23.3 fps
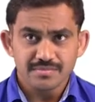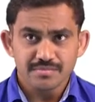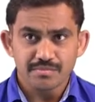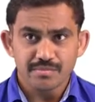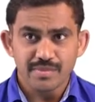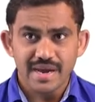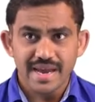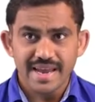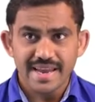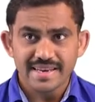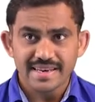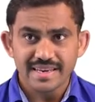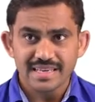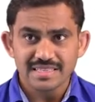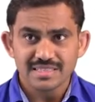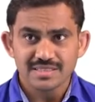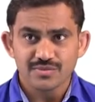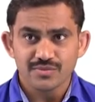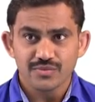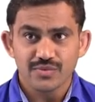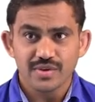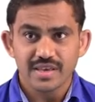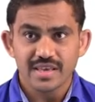
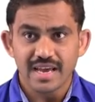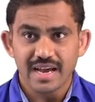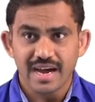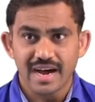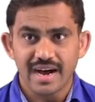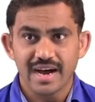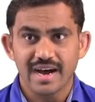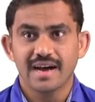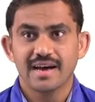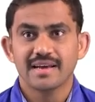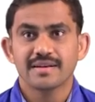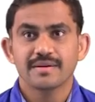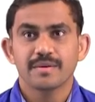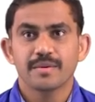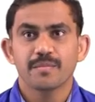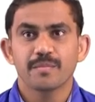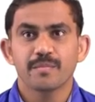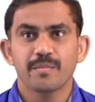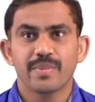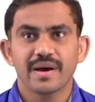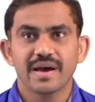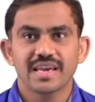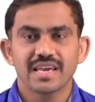minus VR
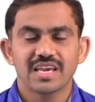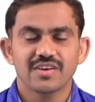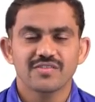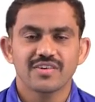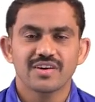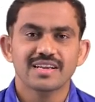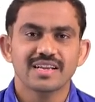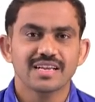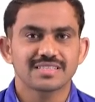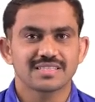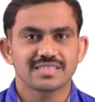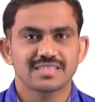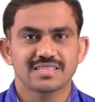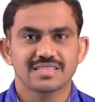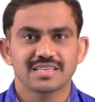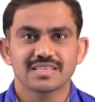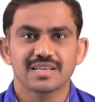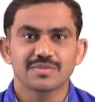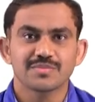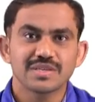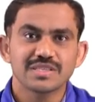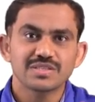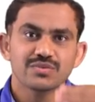by your
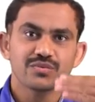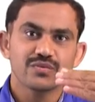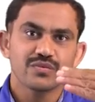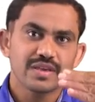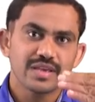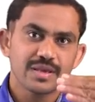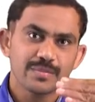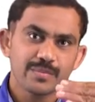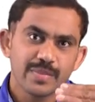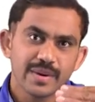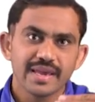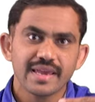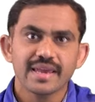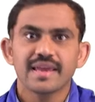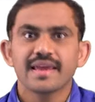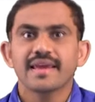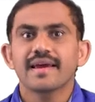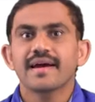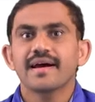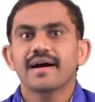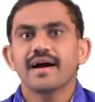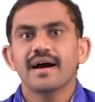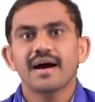resistor. That means V by
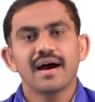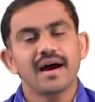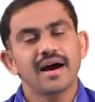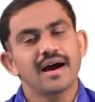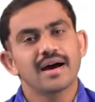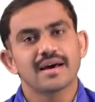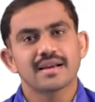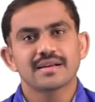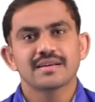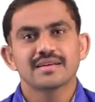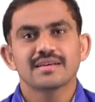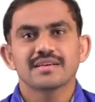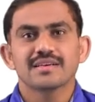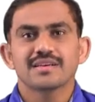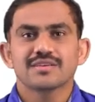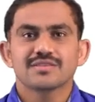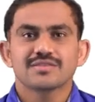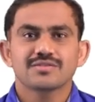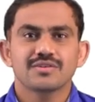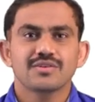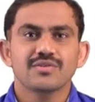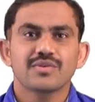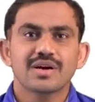R.
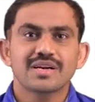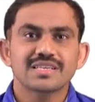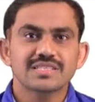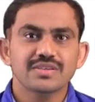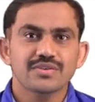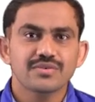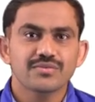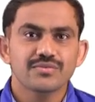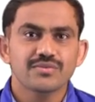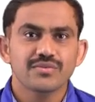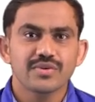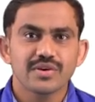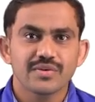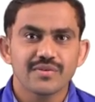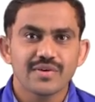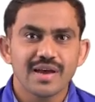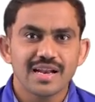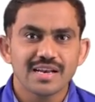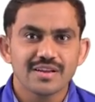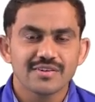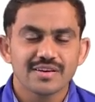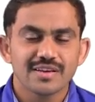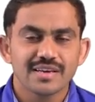So what is your V
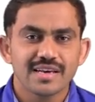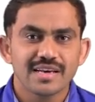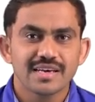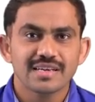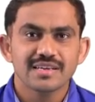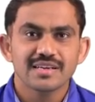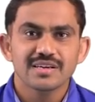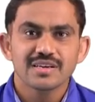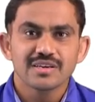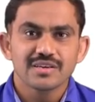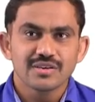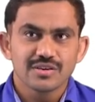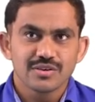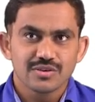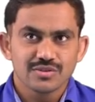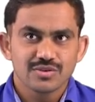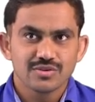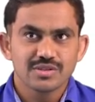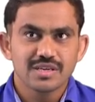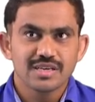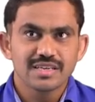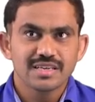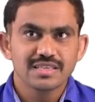value here?
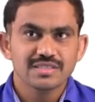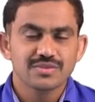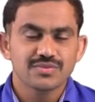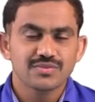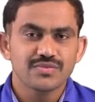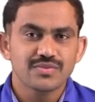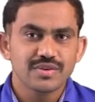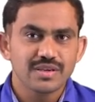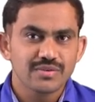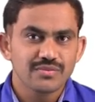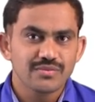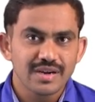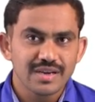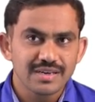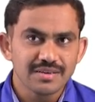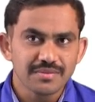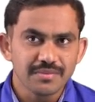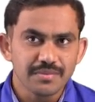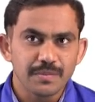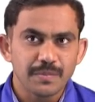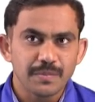So that is V1